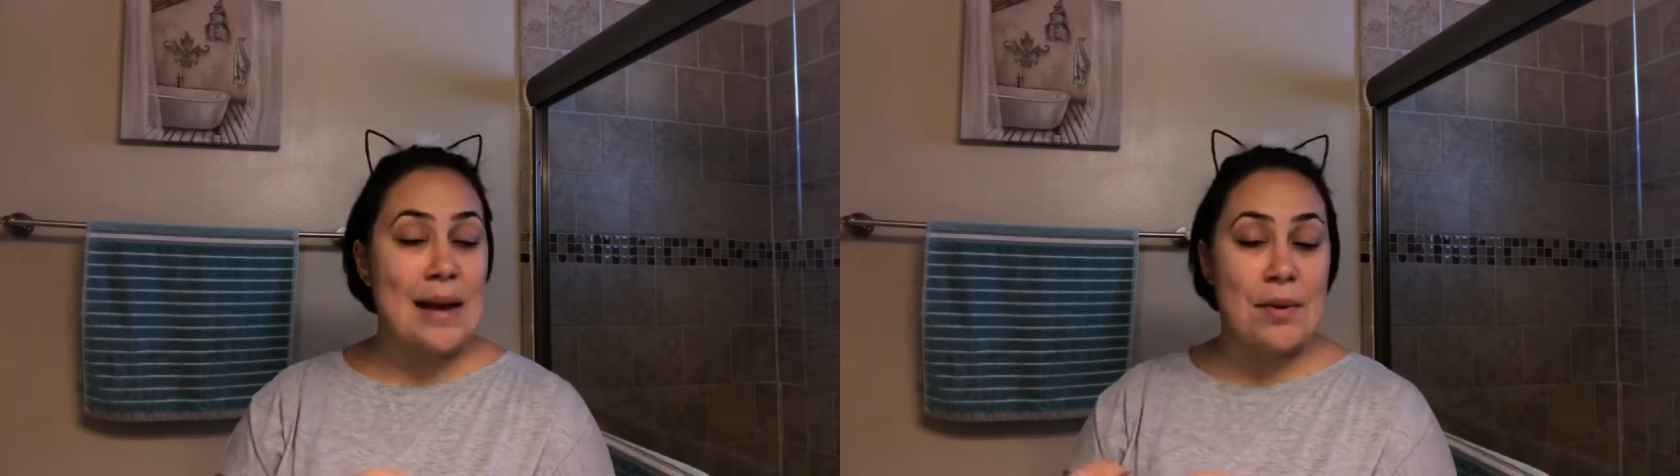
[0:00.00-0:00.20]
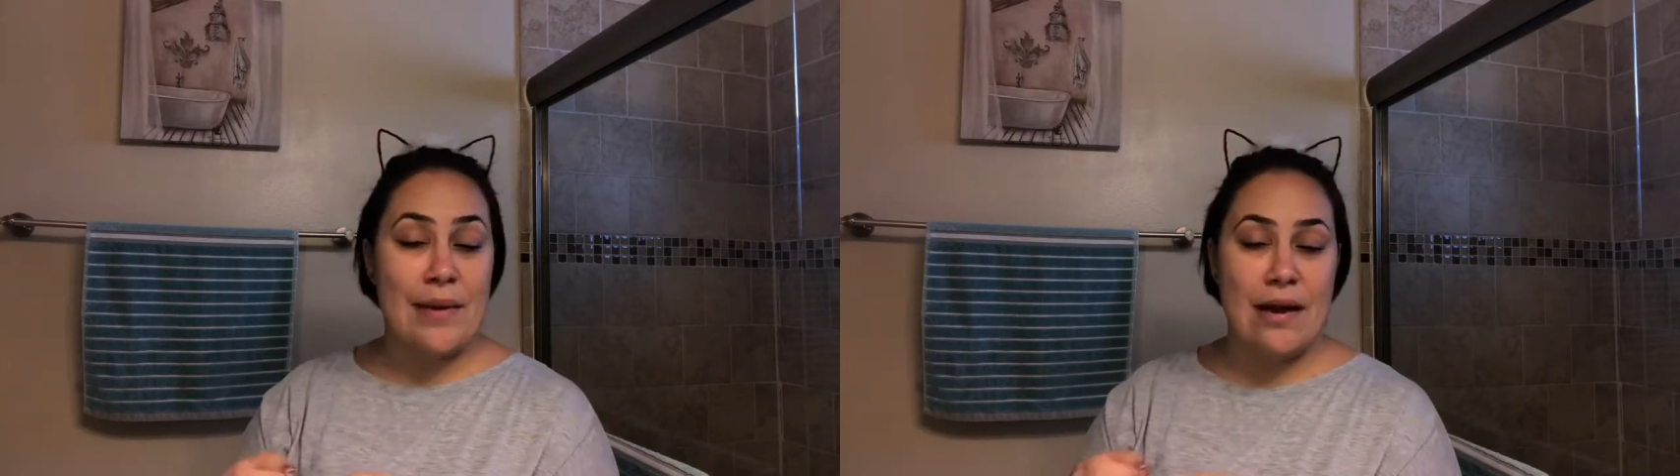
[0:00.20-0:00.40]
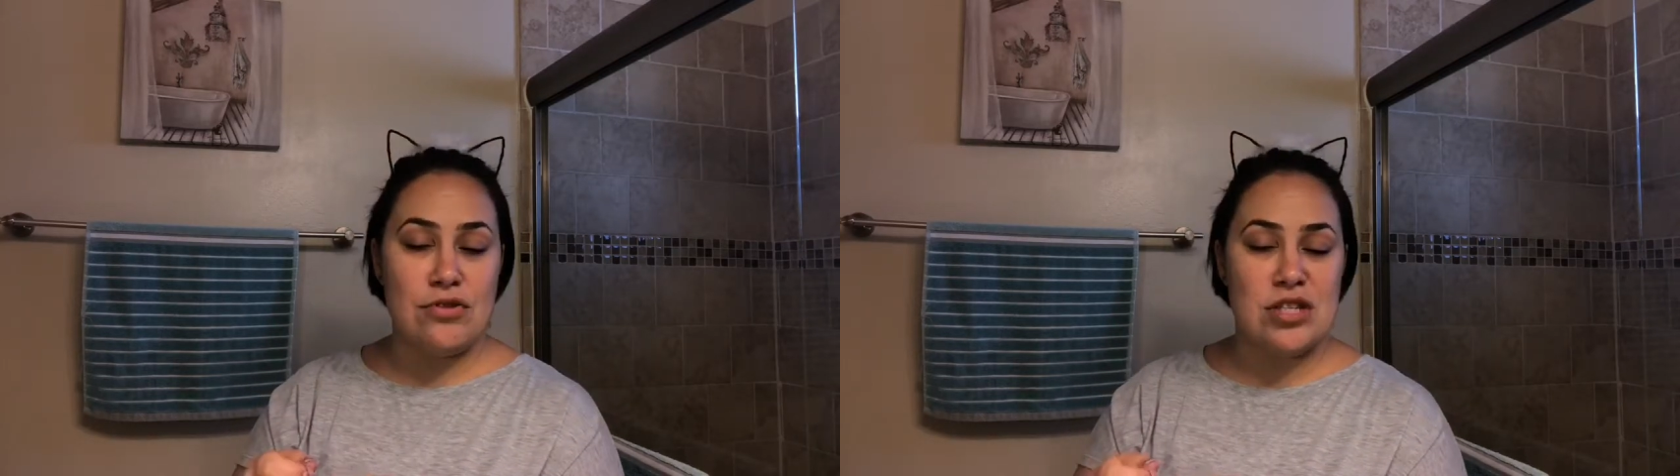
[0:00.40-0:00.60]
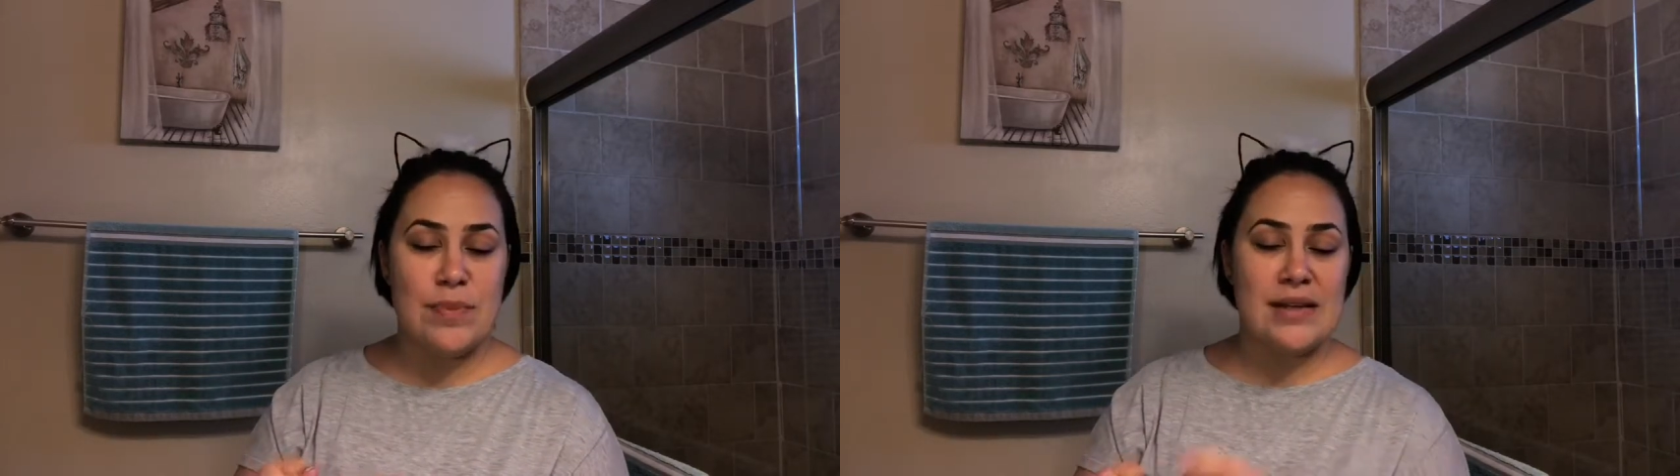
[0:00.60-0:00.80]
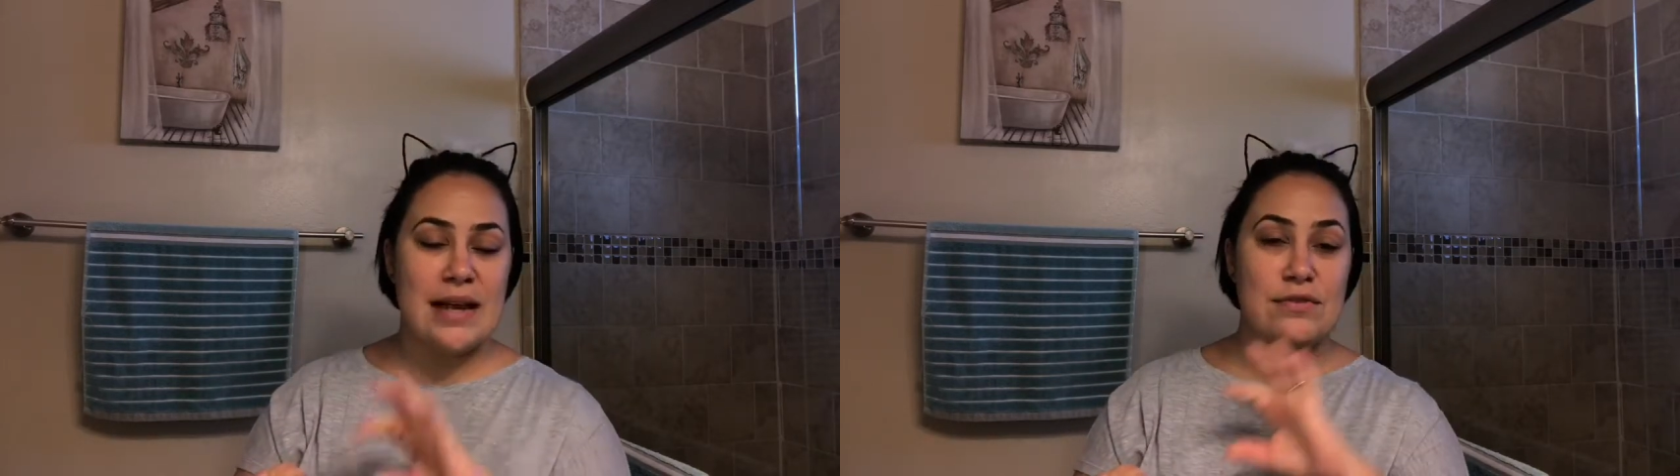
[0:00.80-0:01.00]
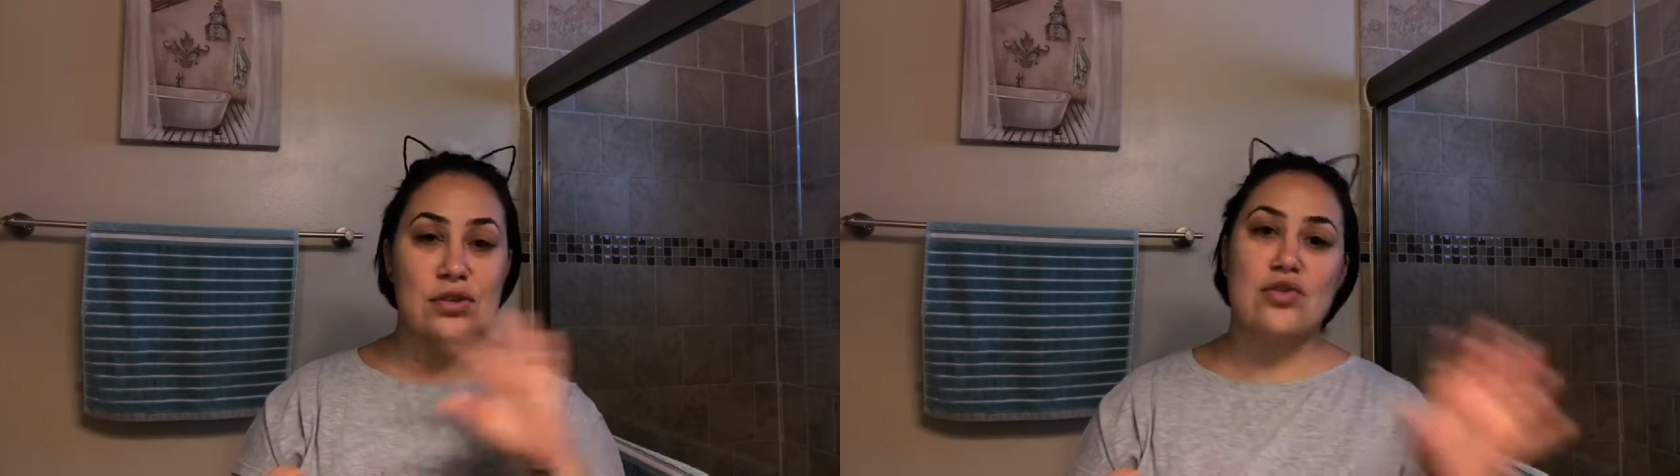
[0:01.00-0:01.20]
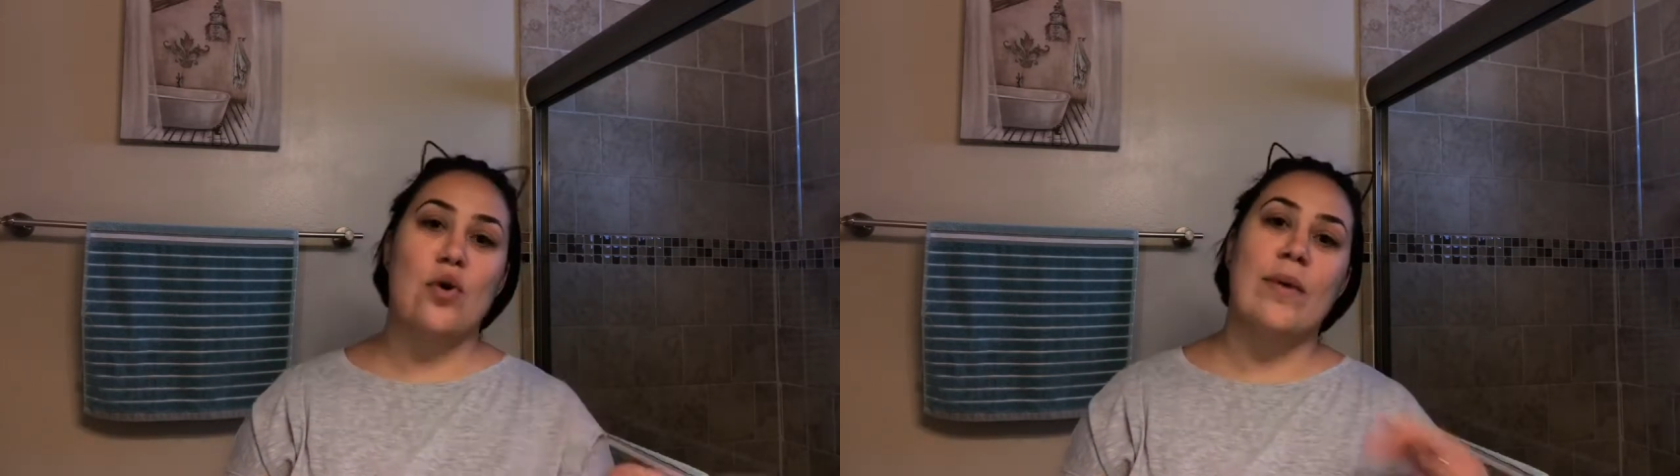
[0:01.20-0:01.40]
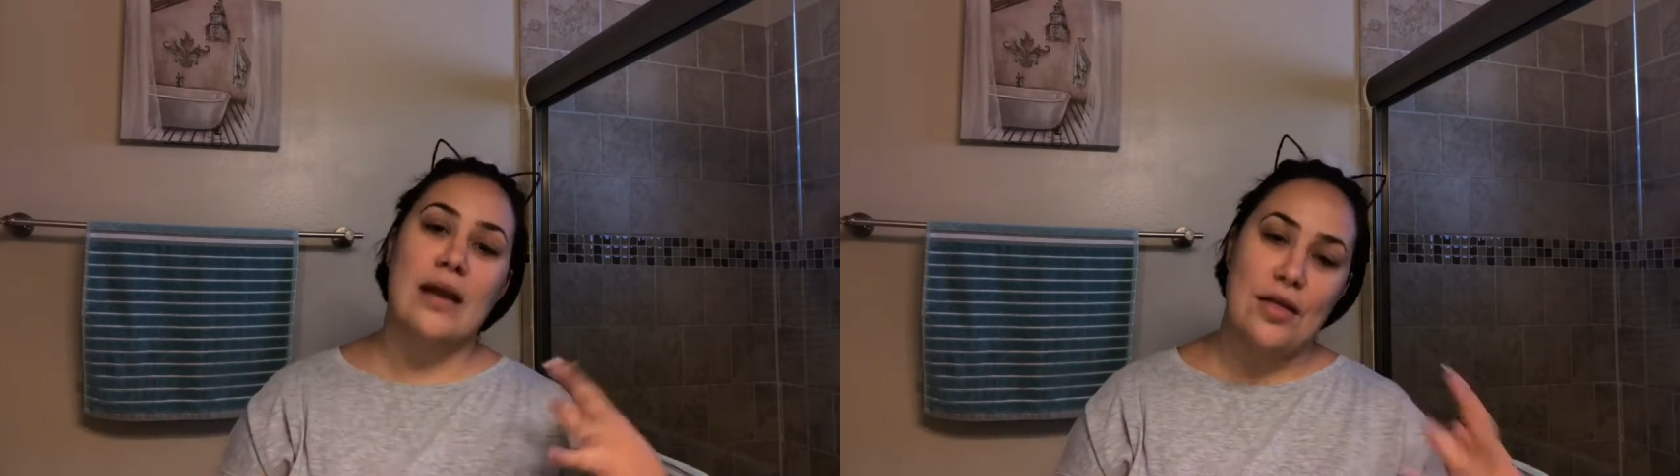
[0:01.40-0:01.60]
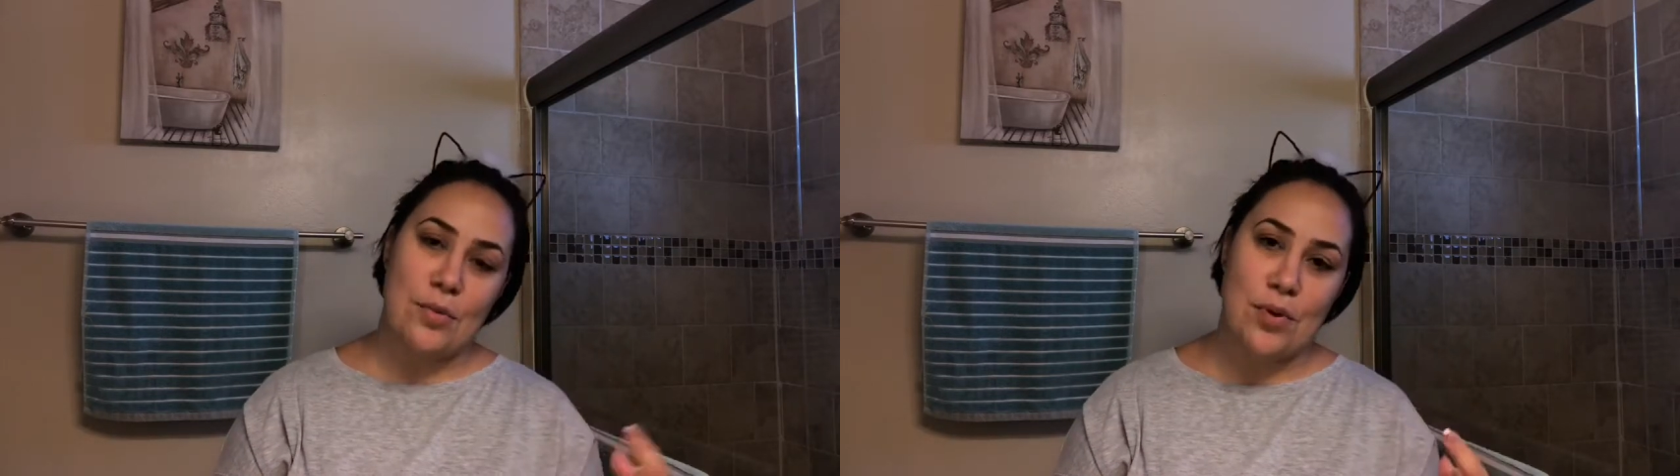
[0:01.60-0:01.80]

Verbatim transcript: time around just because I have so many other